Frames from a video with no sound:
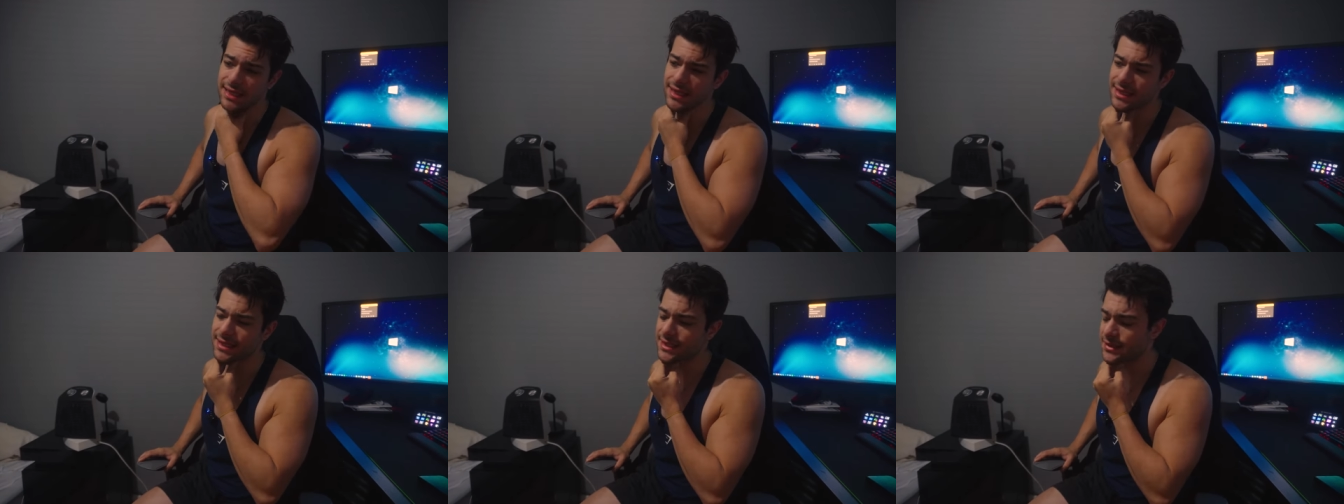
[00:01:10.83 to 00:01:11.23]

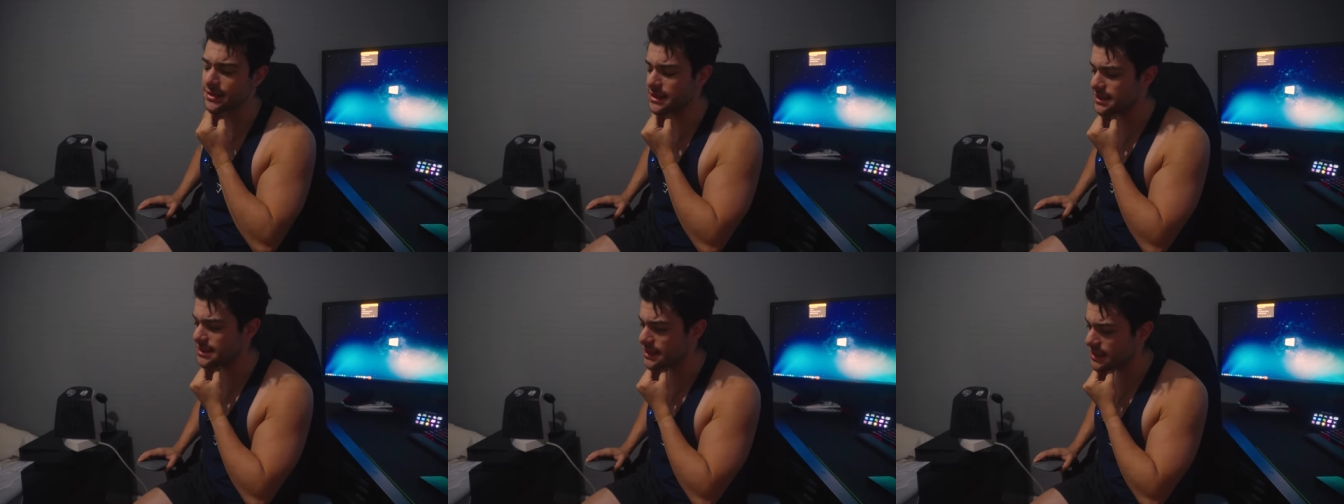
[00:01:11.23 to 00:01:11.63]
and so I
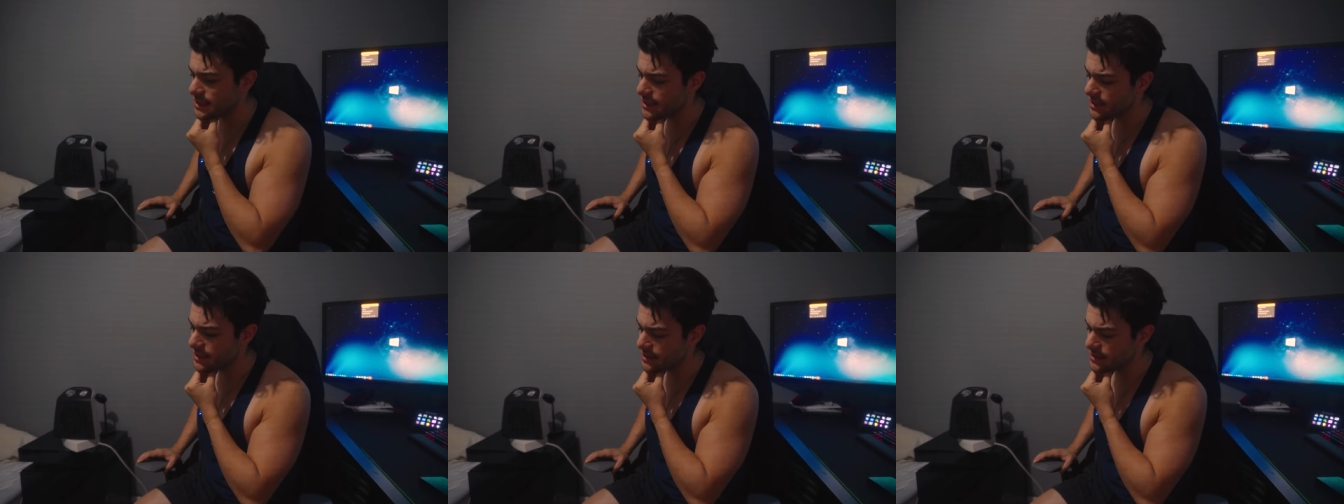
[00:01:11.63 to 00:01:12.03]

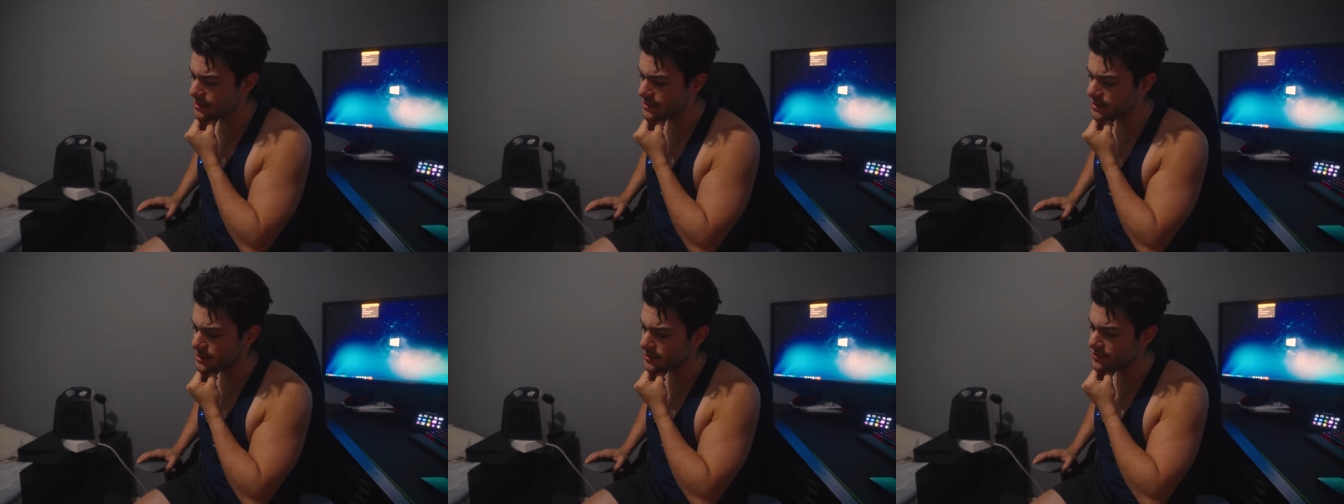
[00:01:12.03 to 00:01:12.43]
decided
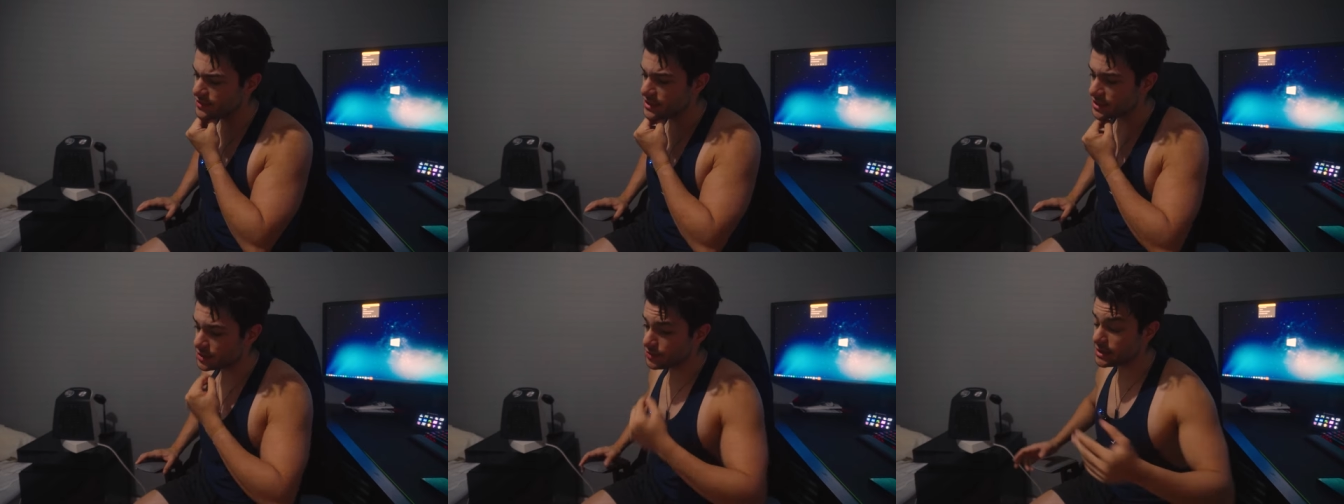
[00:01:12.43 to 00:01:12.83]
to
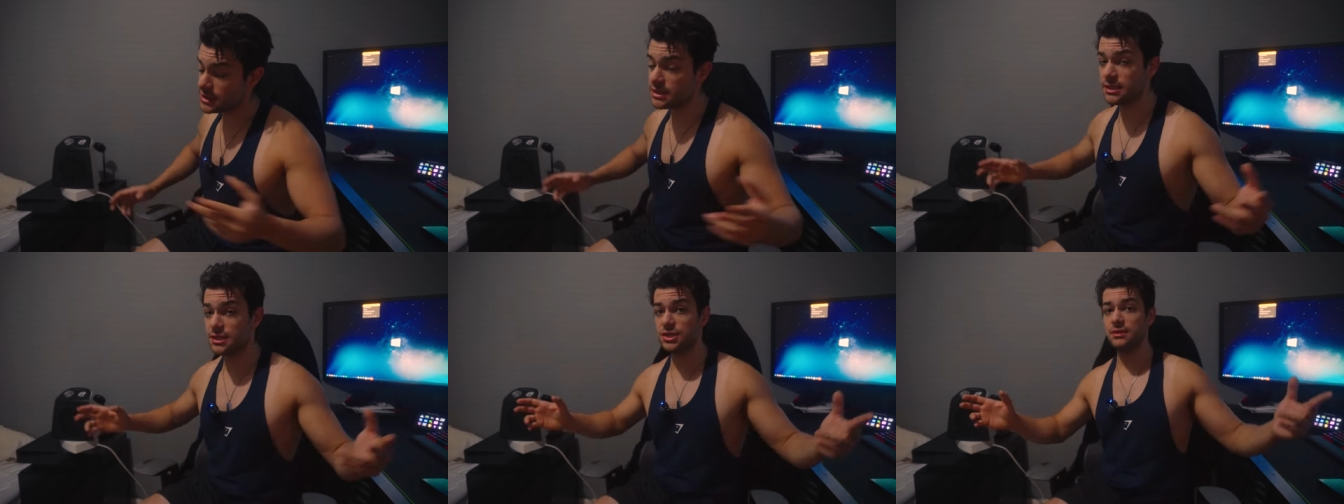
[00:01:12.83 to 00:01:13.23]
finish the
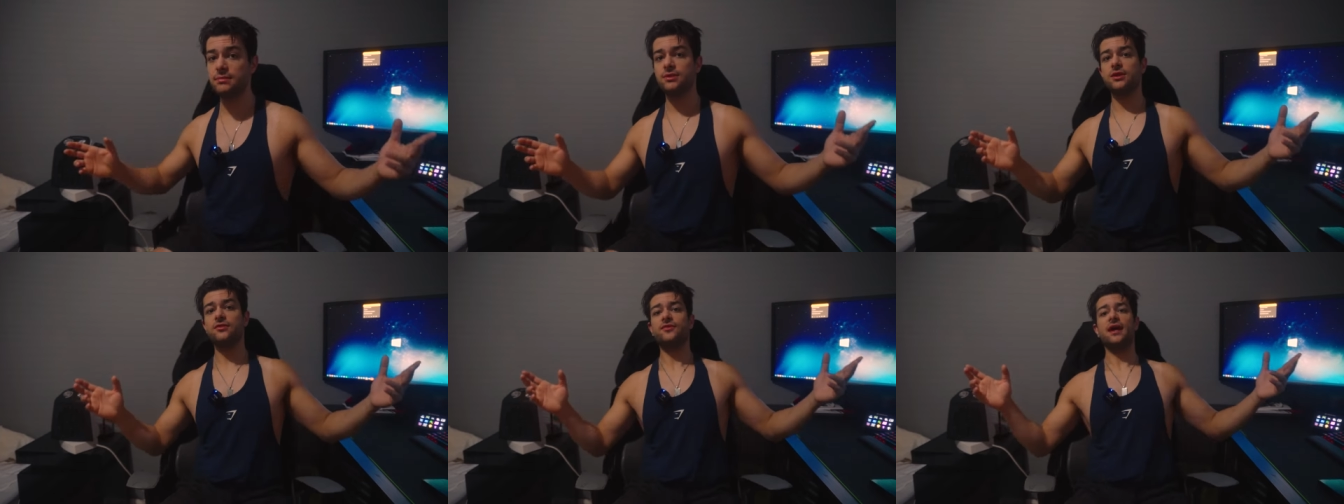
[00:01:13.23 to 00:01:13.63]
rest of the
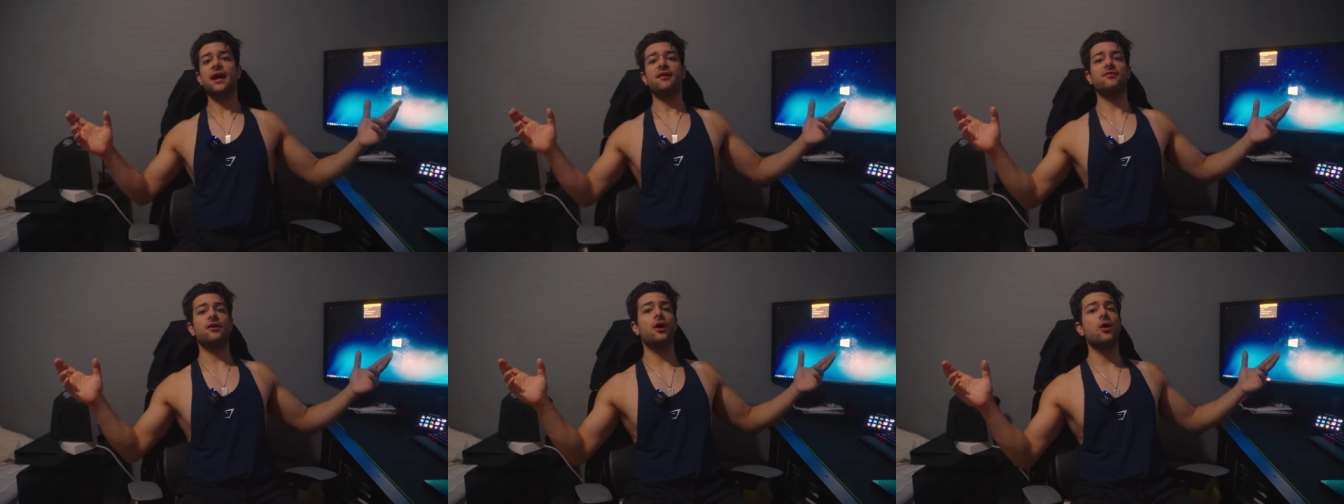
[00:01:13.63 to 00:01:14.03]
chips off and
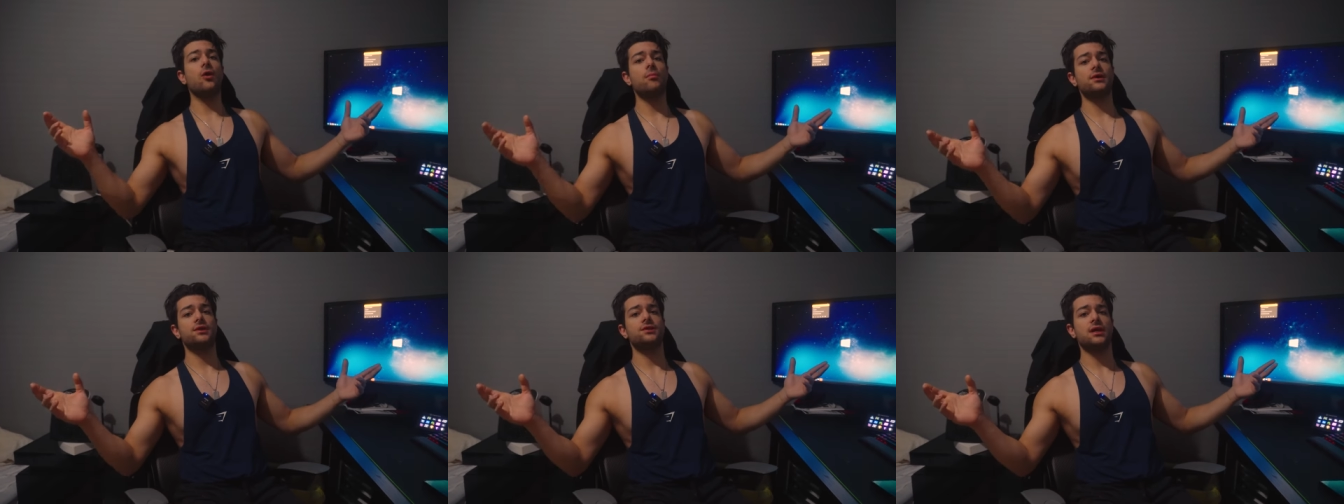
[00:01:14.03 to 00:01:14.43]
have a
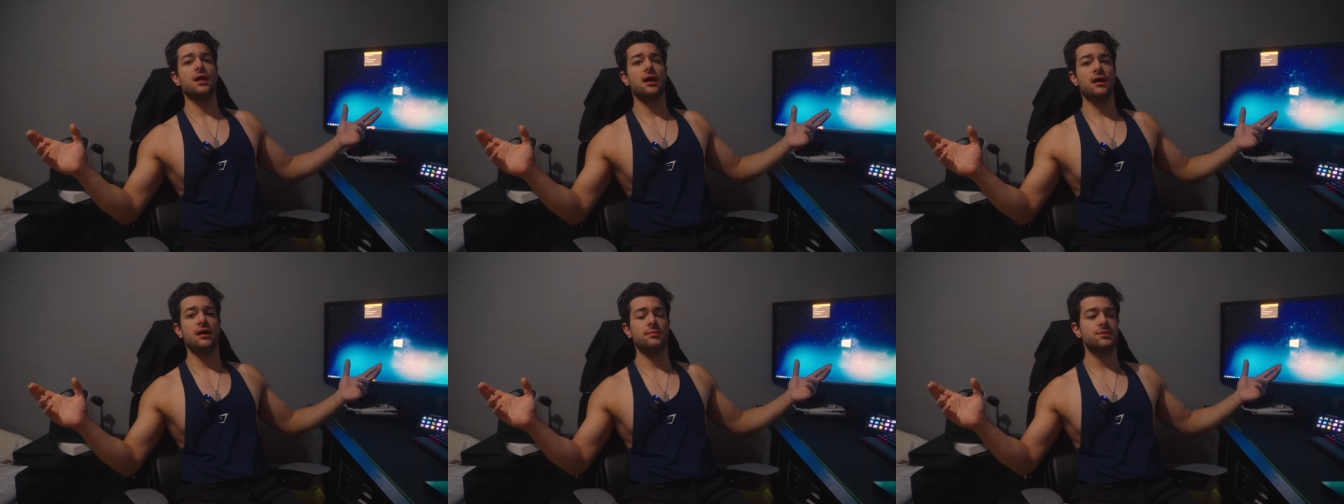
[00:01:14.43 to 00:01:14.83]
whole bunch of
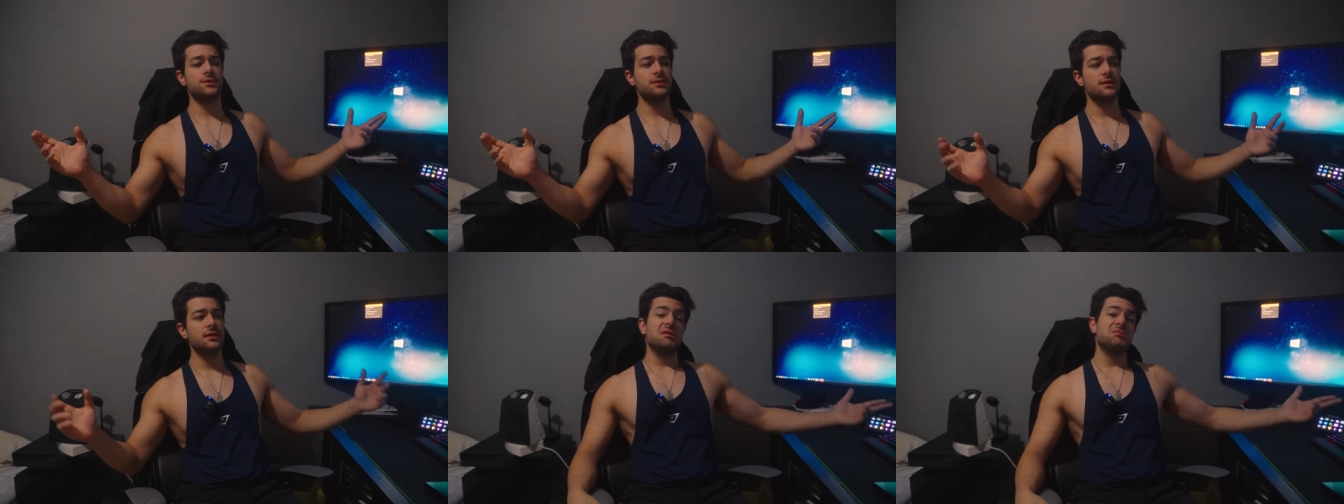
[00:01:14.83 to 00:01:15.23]
carbs.